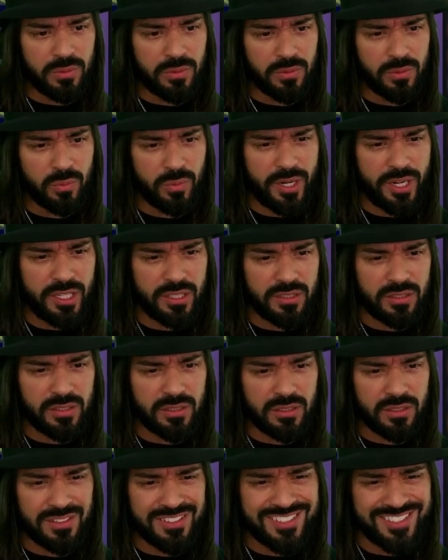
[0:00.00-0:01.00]
Wait,
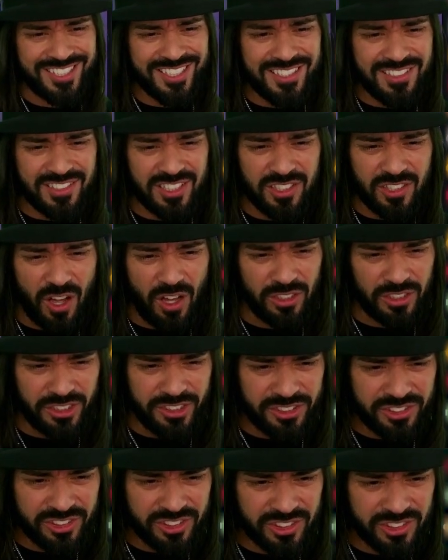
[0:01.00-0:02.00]

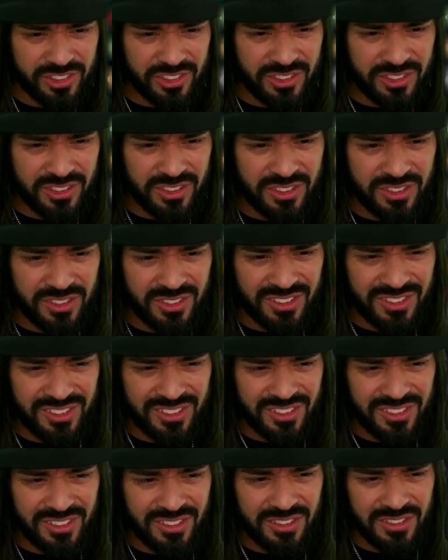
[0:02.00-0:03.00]
$60? Is
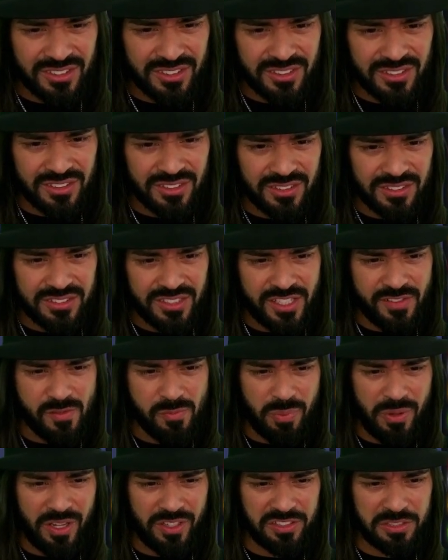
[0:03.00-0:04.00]
that even
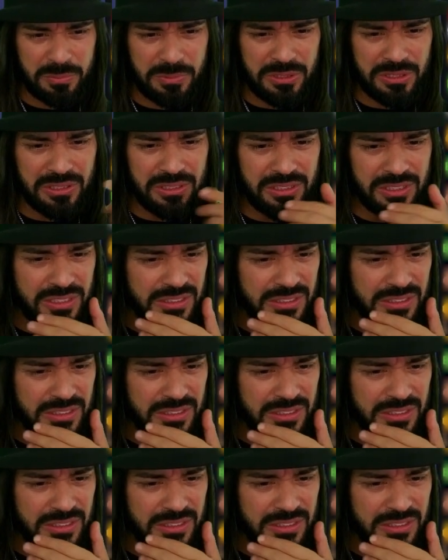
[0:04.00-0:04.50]
possible?